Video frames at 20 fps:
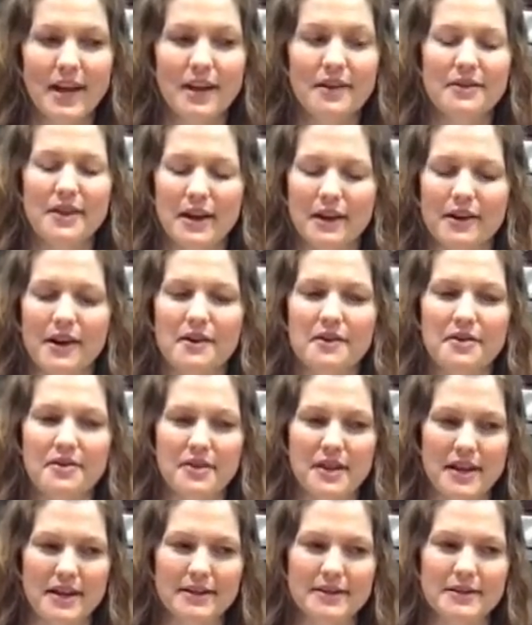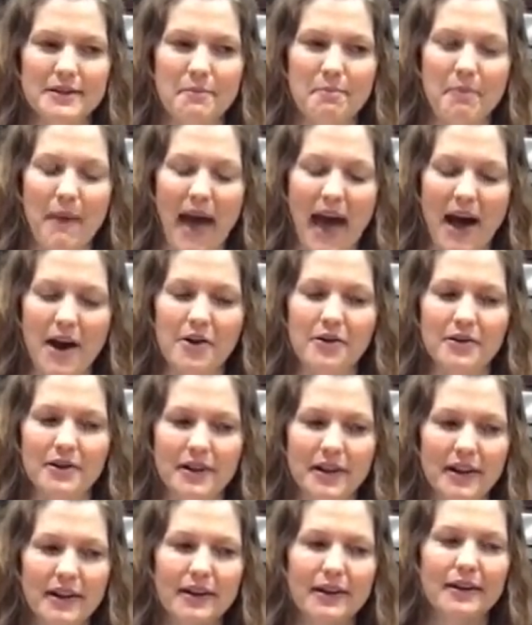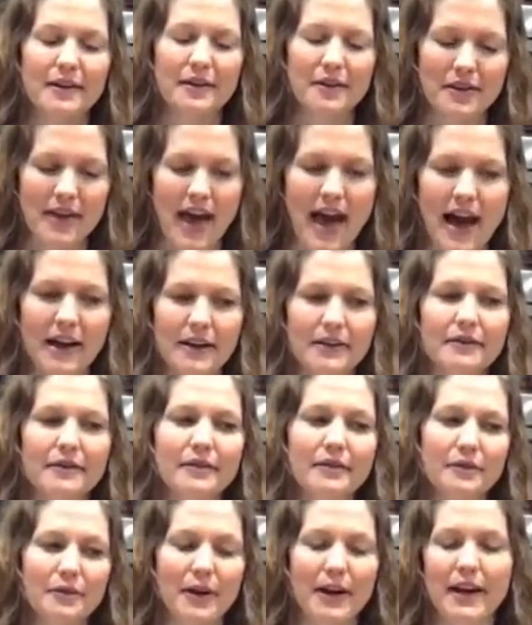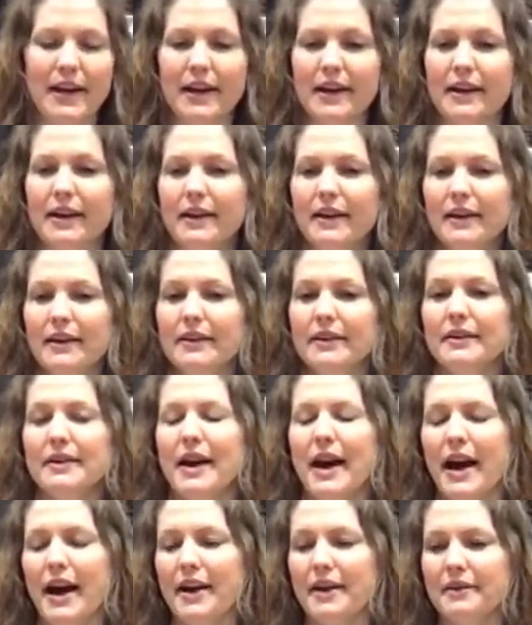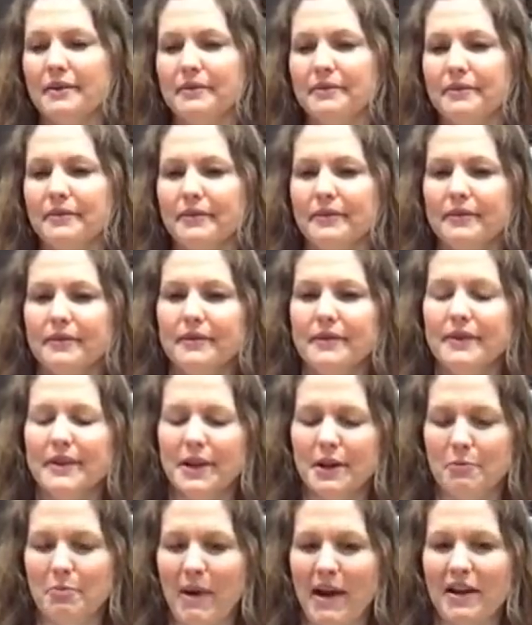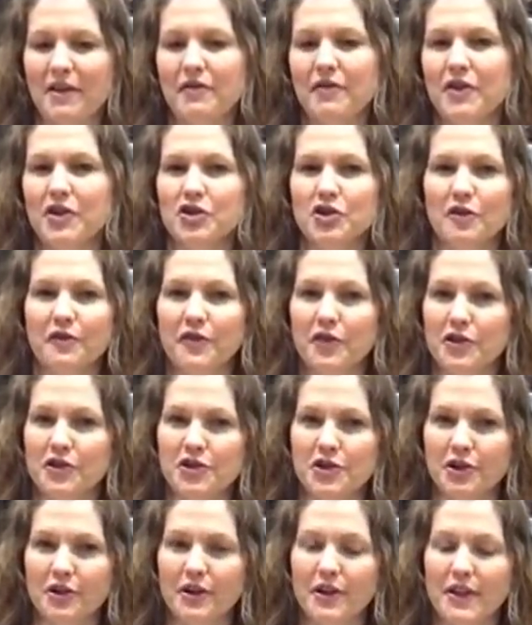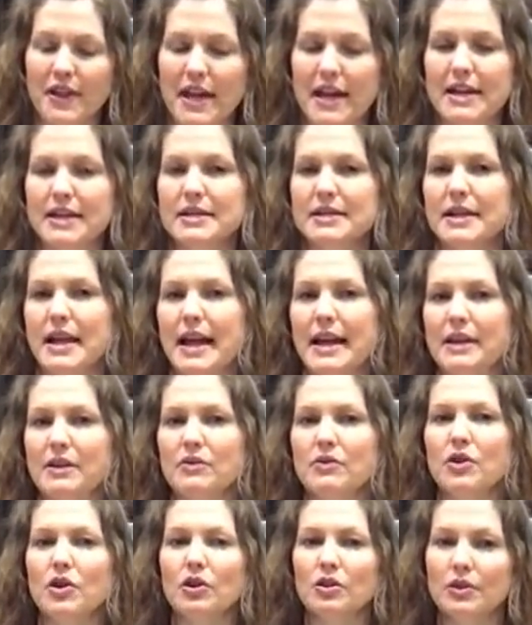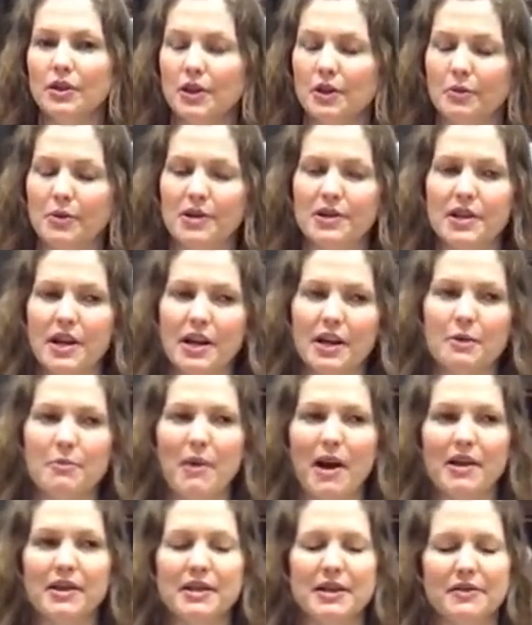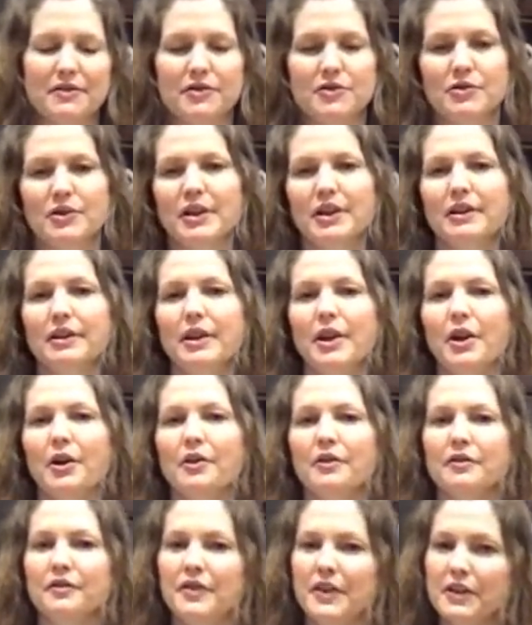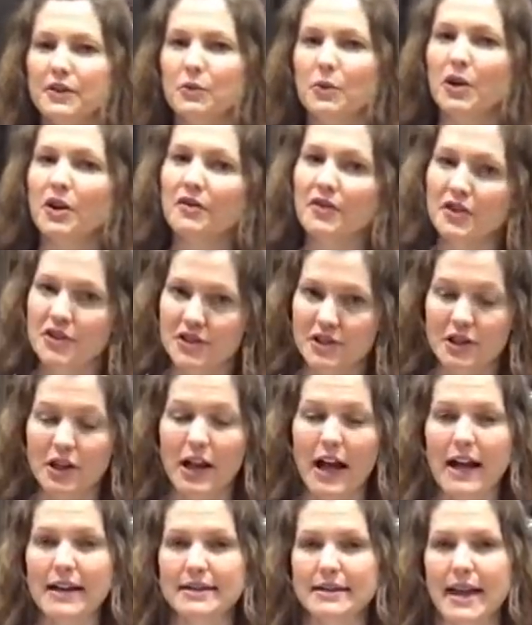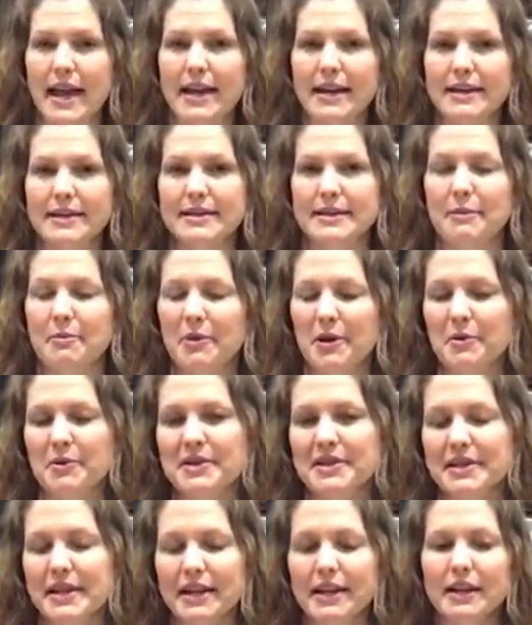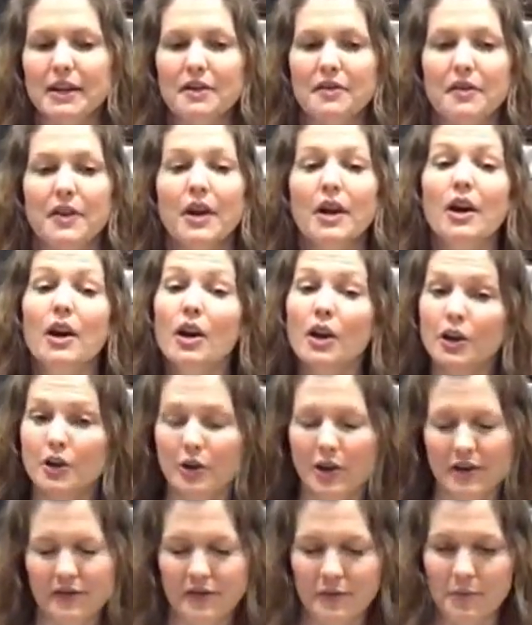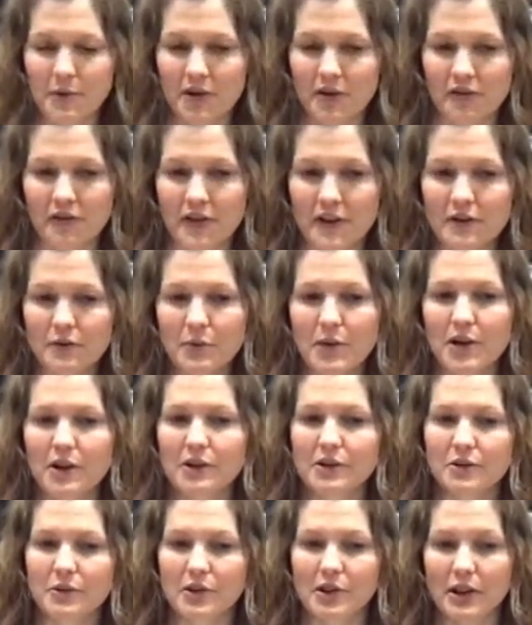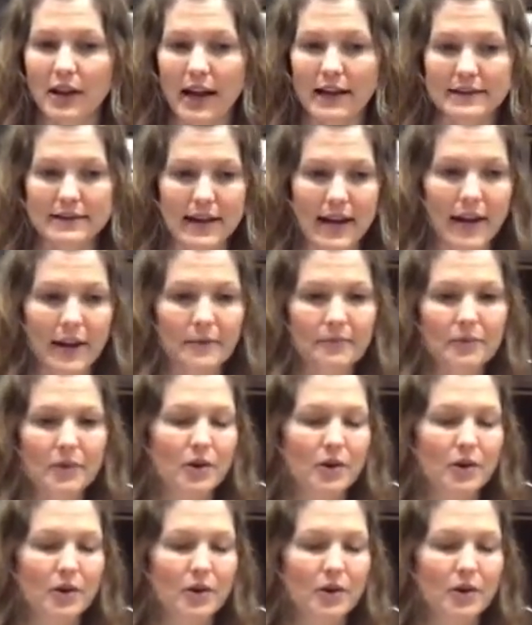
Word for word: There are things about that rig, they're beneficial for certain things, like earlier we were talking about the difference between, you know, fifth wheel versus Class A, because somebody was thinking of going from their fifth wheel to a Class A.